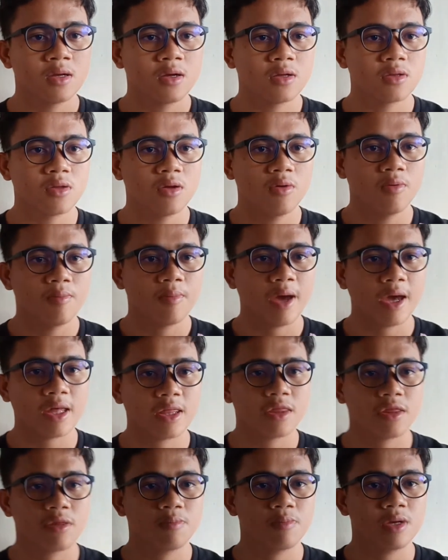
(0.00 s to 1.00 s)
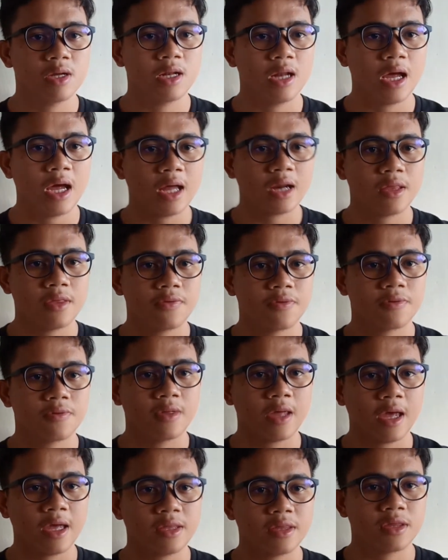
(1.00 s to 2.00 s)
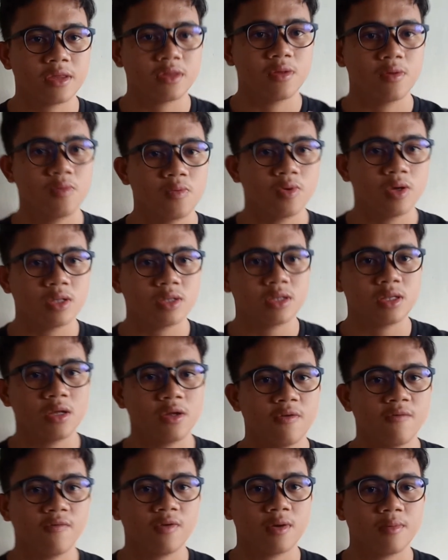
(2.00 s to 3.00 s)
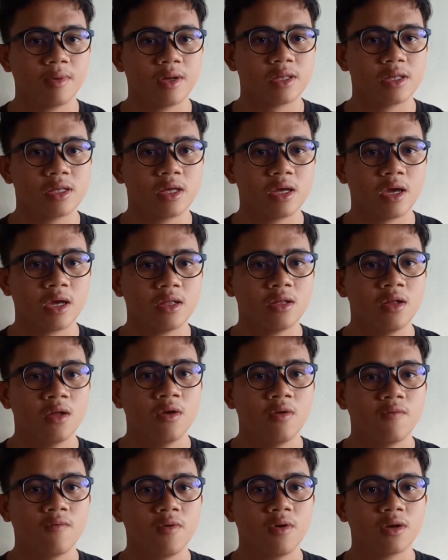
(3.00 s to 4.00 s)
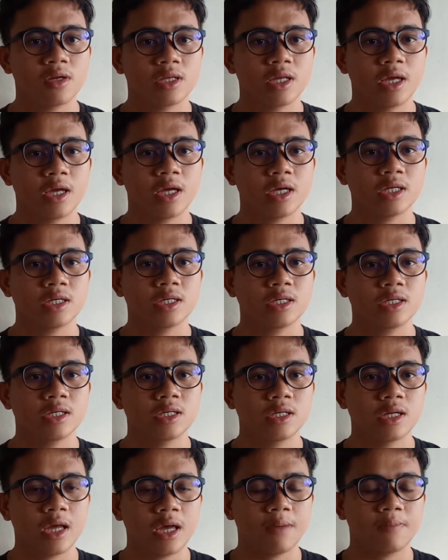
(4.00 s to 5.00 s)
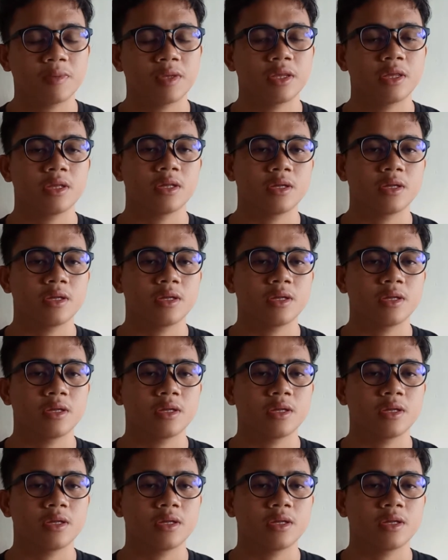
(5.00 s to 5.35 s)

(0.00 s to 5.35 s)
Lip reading: Now Max Miller states with information for the graphs.